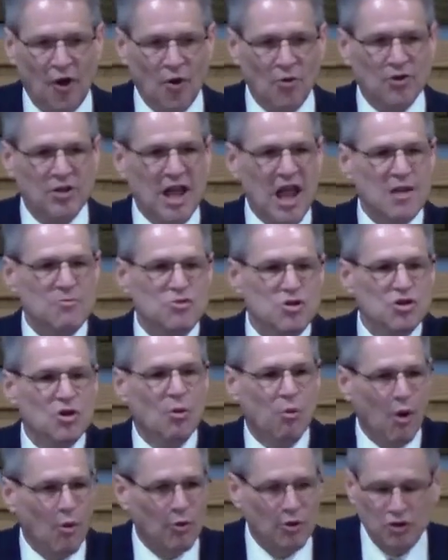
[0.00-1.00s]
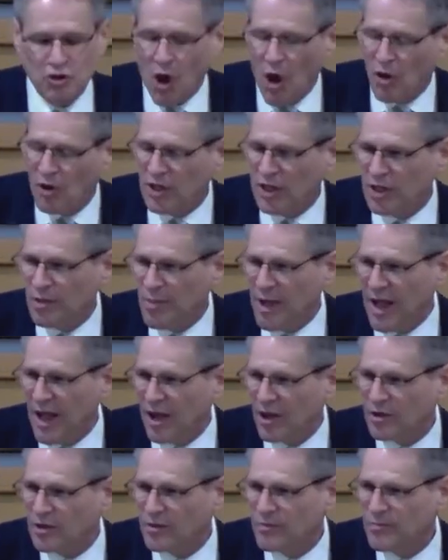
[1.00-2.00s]
game, you know what we're talking about
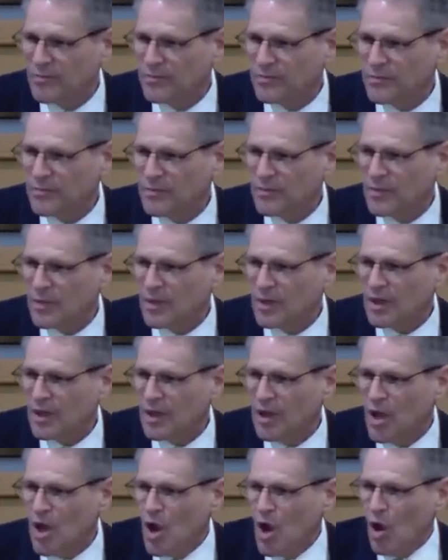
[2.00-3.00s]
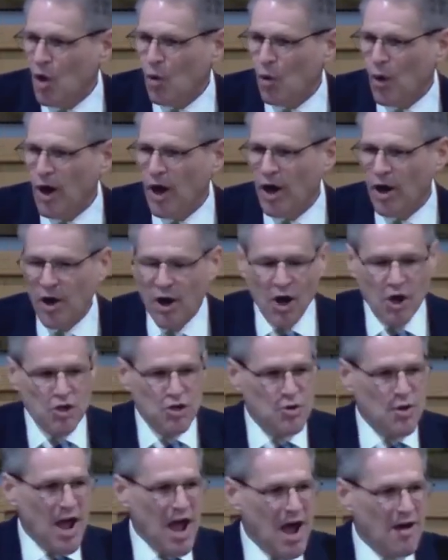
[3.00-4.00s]
where you
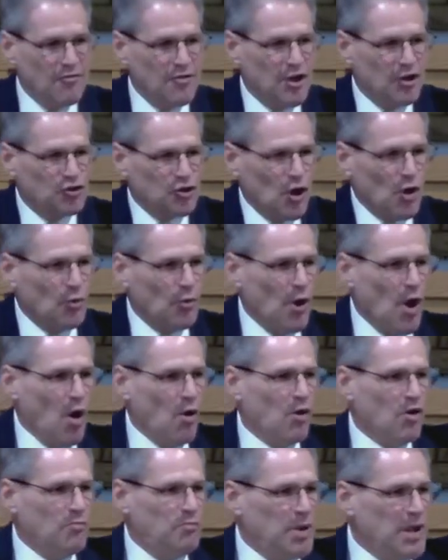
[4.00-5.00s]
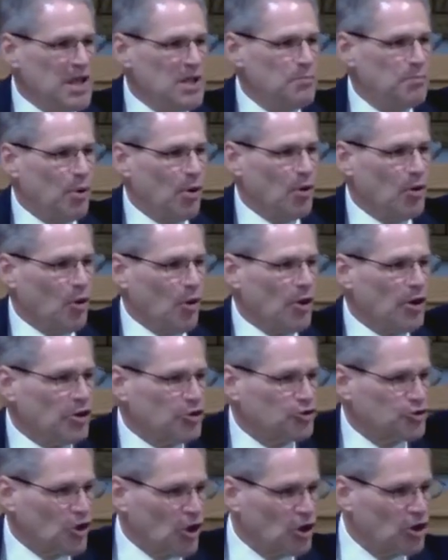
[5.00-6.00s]
have this row of people or a
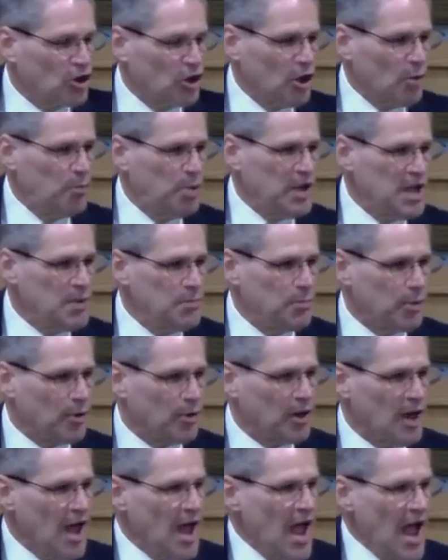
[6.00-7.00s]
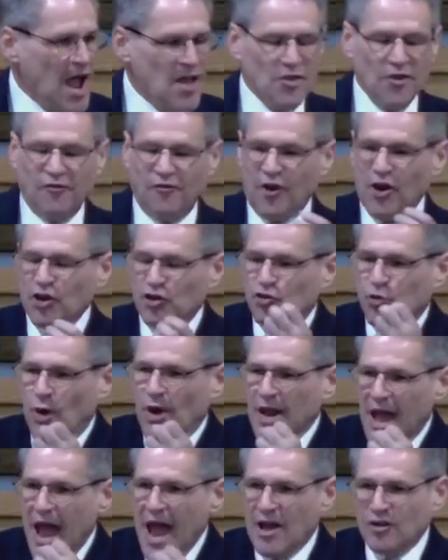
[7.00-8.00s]
circle of people, and the first one
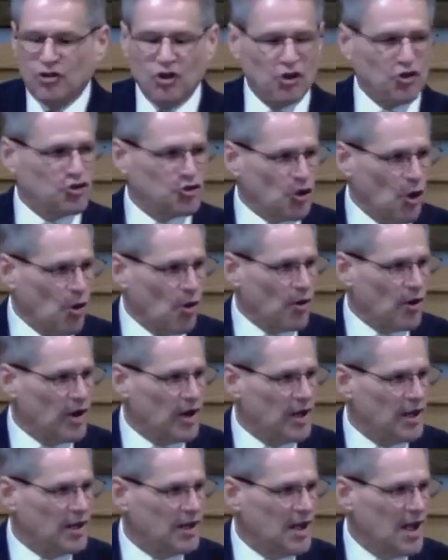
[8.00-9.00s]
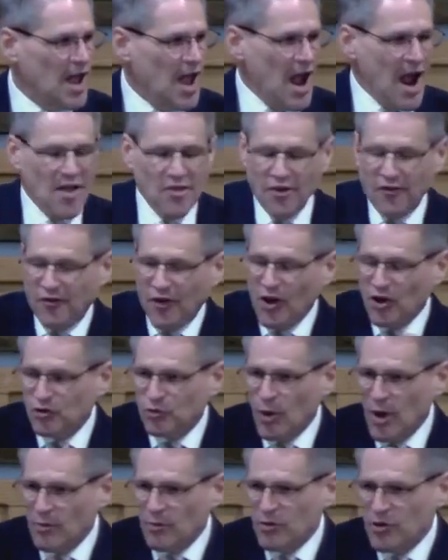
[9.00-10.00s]
has a story. And the first one
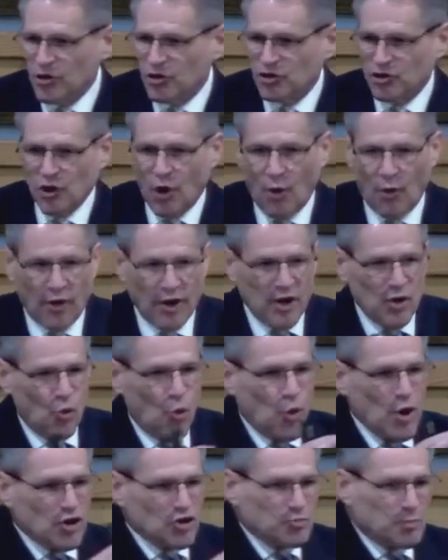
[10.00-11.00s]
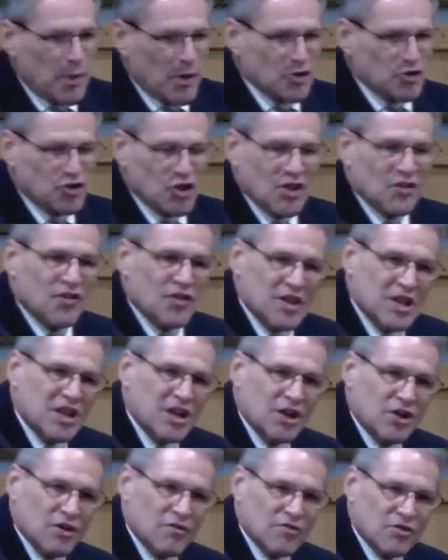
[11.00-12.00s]
with a story whispers it in the ear
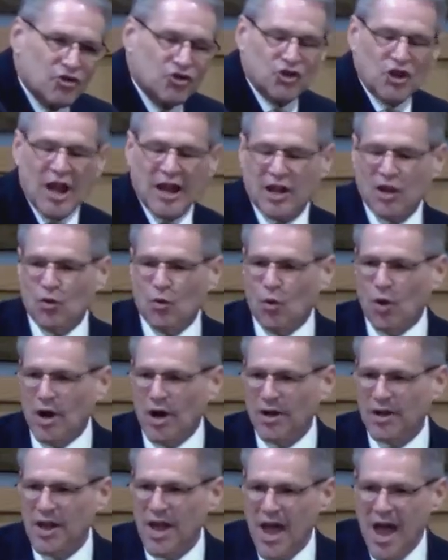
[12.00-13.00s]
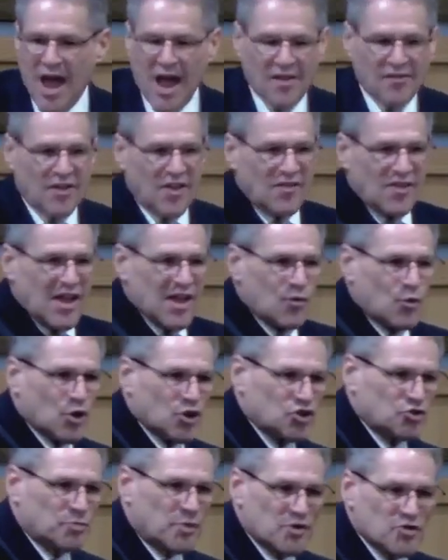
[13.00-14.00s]
of the second one. And then they
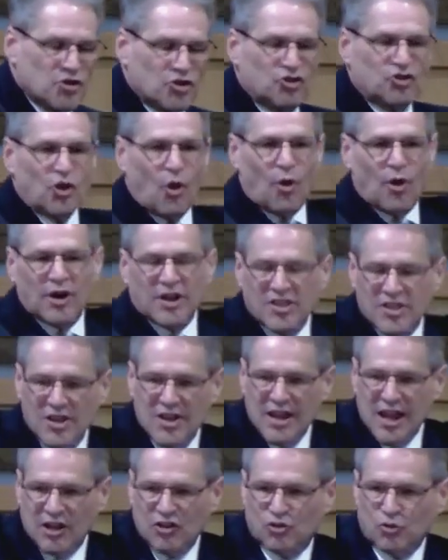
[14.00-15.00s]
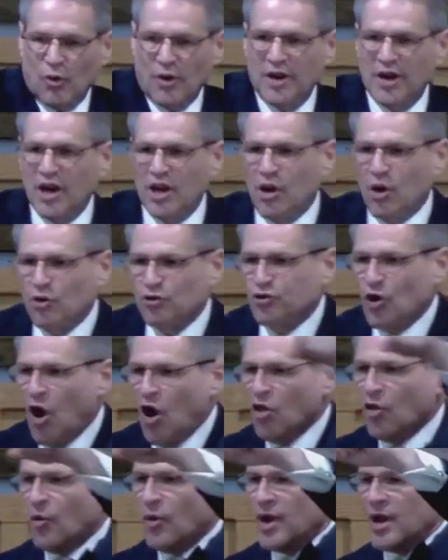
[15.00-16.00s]
whisper the story to the next one, and it goes all the
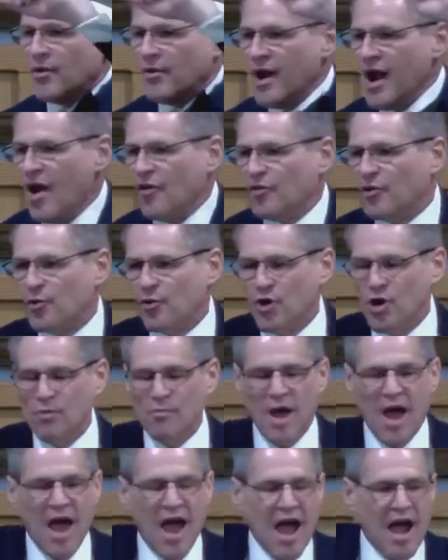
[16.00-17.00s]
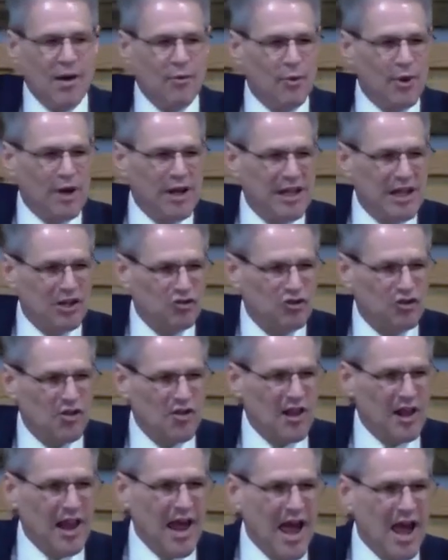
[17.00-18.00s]
way around the room. And when it gets to the
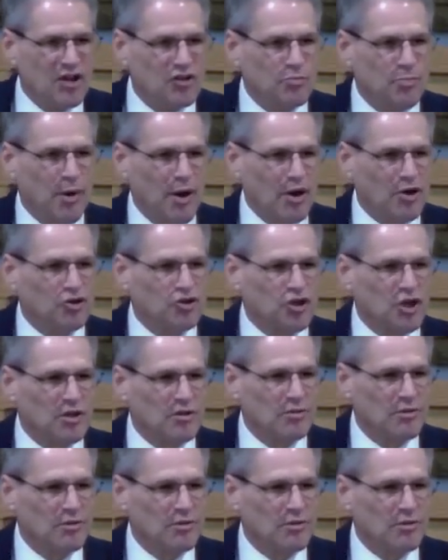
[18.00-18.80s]
last person,